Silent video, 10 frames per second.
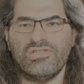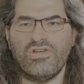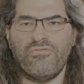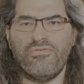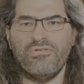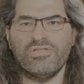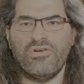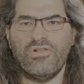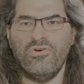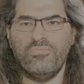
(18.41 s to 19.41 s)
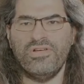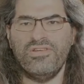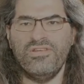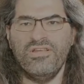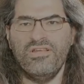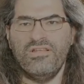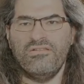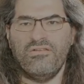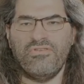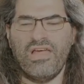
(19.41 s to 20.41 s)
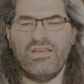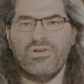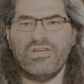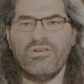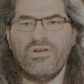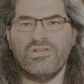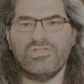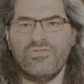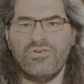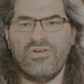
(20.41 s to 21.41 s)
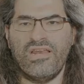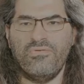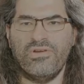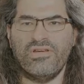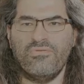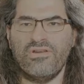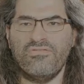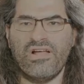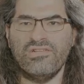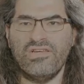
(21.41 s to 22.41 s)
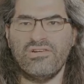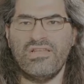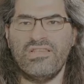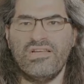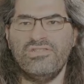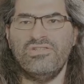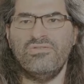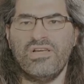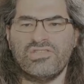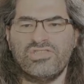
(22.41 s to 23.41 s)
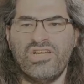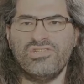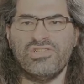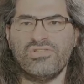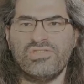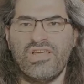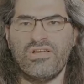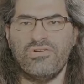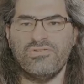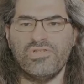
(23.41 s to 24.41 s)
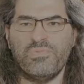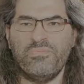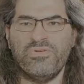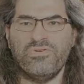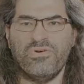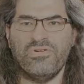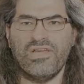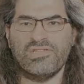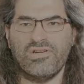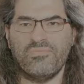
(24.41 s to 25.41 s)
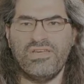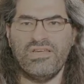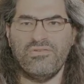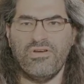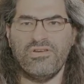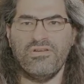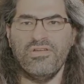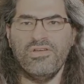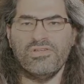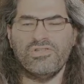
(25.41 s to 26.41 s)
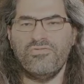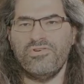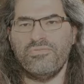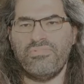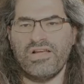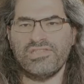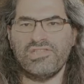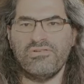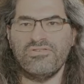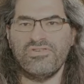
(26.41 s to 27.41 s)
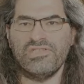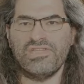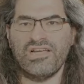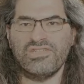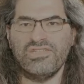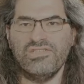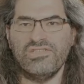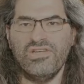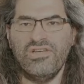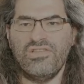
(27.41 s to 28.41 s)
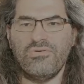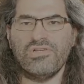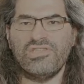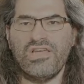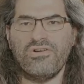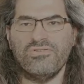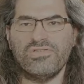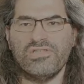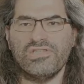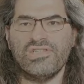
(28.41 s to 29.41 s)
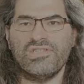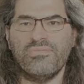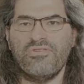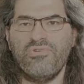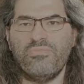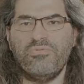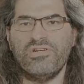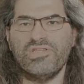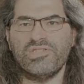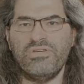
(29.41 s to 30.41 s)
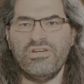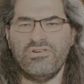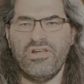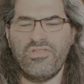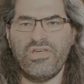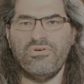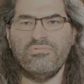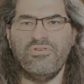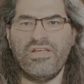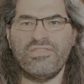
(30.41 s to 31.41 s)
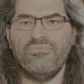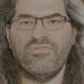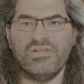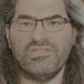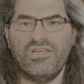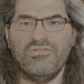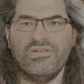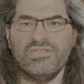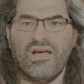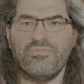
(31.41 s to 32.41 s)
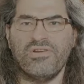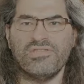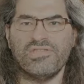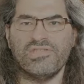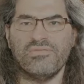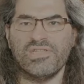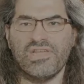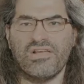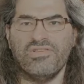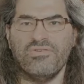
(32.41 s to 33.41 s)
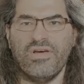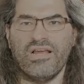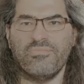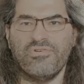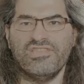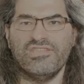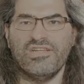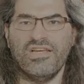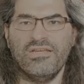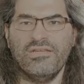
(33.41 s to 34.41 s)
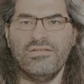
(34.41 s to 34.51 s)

The software is all open. Anyone can run a server, anyone can run a validator, and they do. Exchanges are stakeholders. People who hold XRP and run a server to process their own transactions, they're all stakeholders in the system. And if Ripple were to disappear, nothing would prevent them from continuing to operate the system exactly the way it operates today.